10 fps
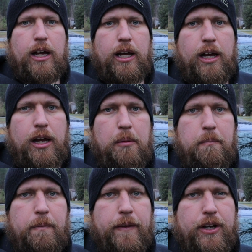
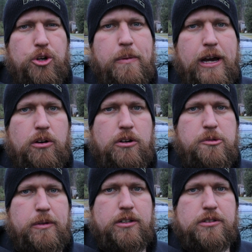Um, a new
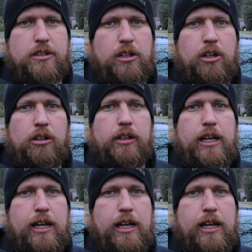battery's been installed